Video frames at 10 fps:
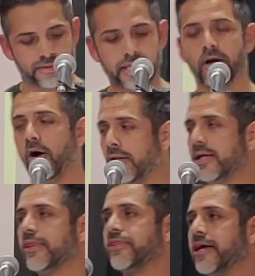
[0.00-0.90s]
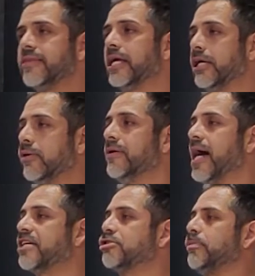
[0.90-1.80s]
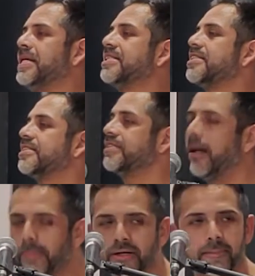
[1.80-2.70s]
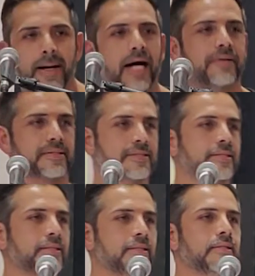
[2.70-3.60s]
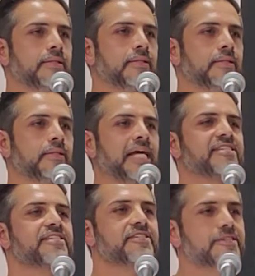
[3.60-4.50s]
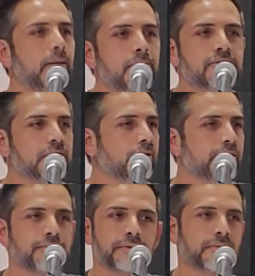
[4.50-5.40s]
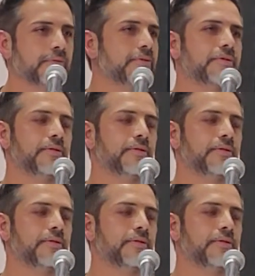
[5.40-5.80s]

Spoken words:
The only thing that you and I should be stubborn about is stubborn to know the truth.